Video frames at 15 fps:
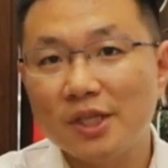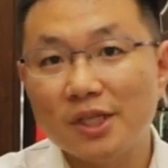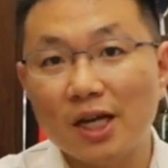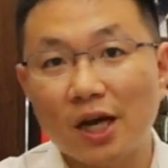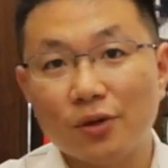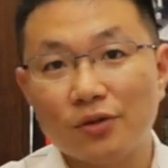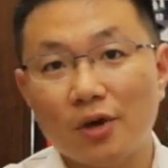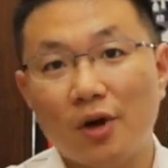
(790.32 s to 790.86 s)
miss
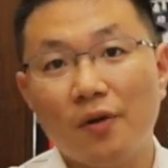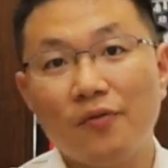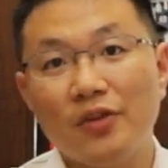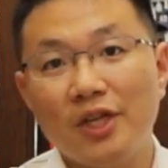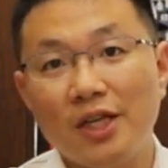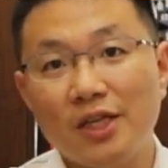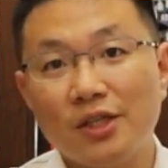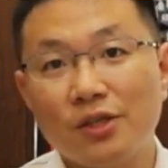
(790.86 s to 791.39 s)
out
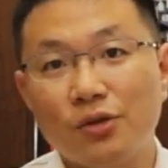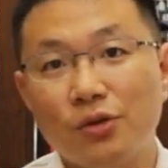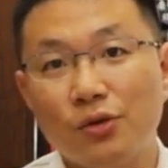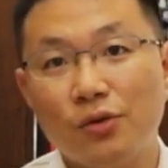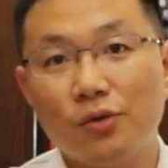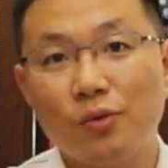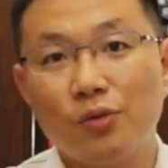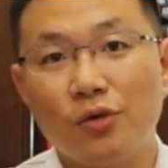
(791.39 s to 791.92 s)
on these
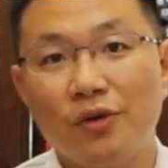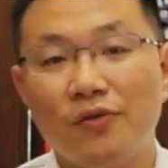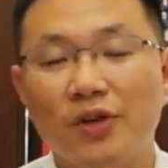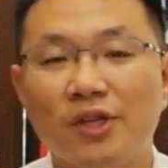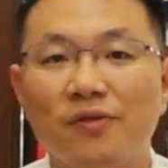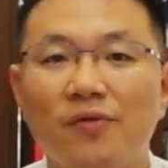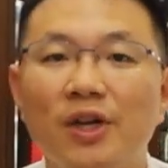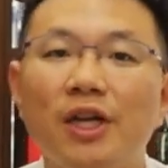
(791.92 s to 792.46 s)
two
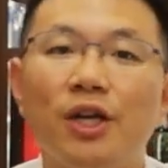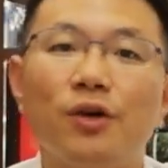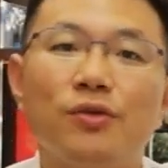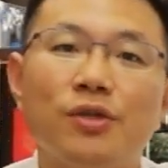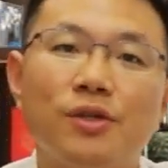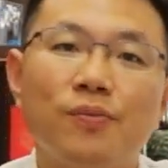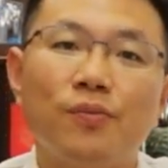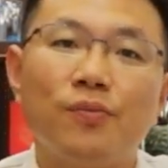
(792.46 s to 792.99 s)
previous
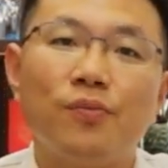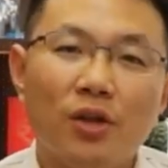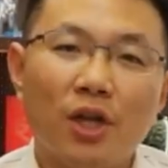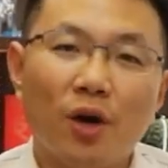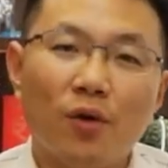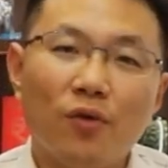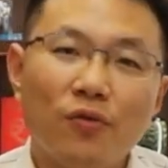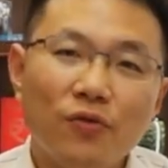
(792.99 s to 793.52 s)
videos.
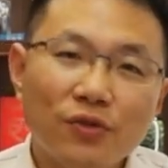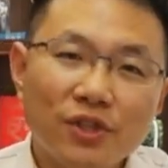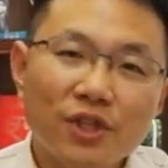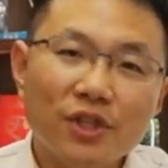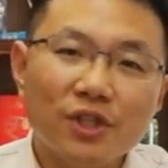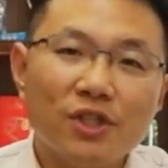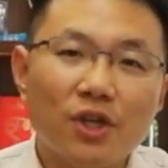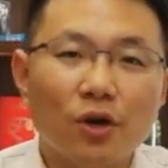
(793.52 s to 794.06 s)
Now,
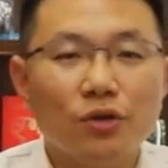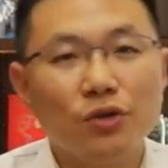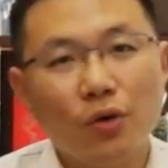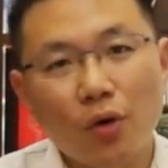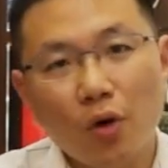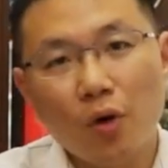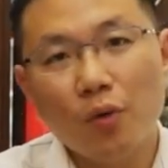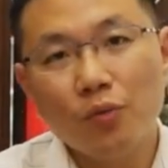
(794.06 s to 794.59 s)
Fujian is
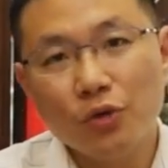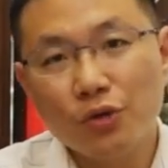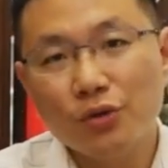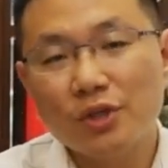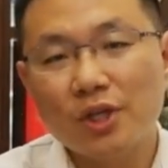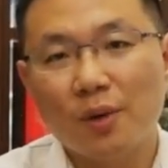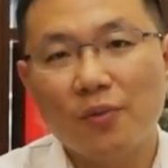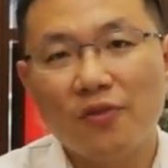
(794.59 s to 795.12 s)
also home
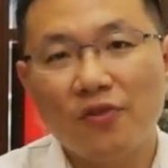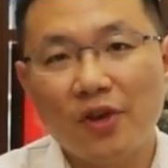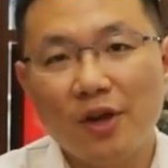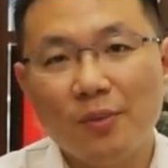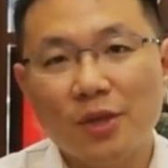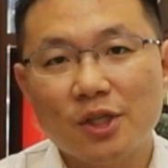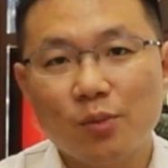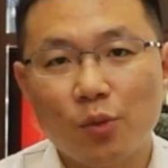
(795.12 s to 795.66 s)
to some
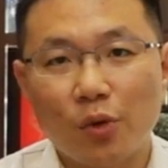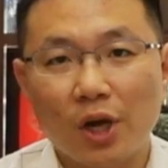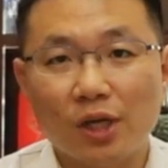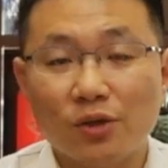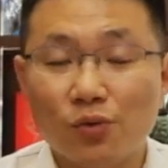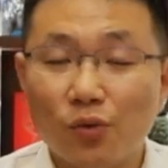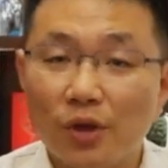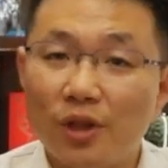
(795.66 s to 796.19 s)
famous
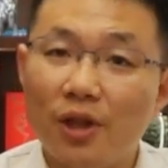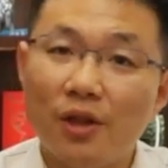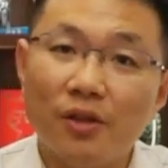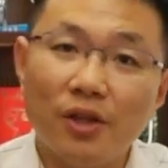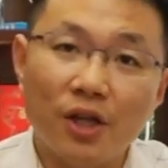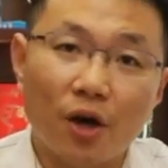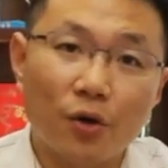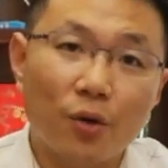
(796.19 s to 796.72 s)
brands
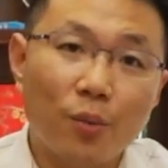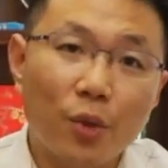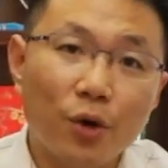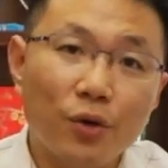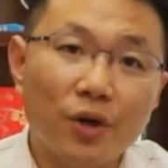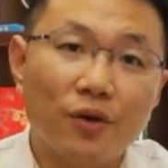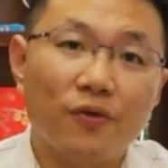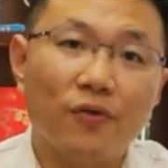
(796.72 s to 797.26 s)
within the
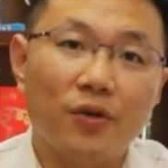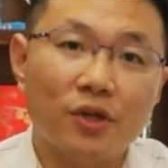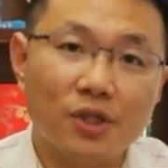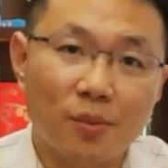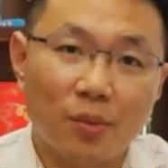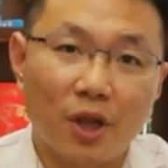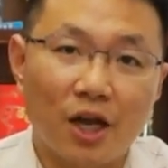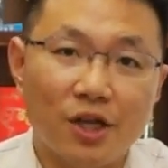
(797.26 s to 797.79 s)
automotive
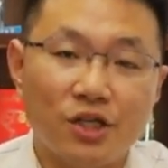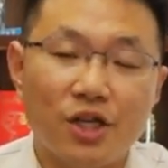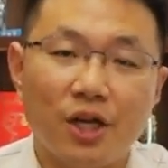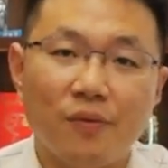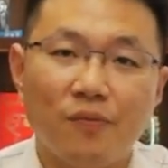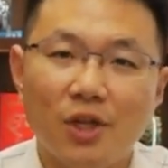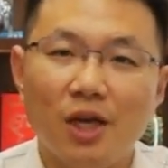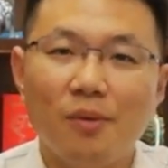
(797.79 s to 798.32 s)
supply
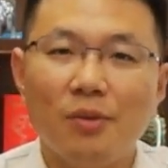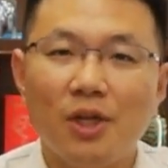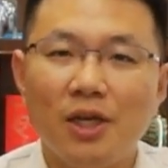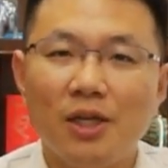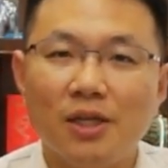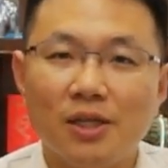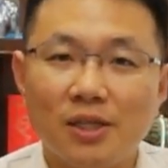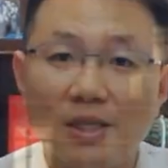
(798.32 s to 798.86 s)
chain, namely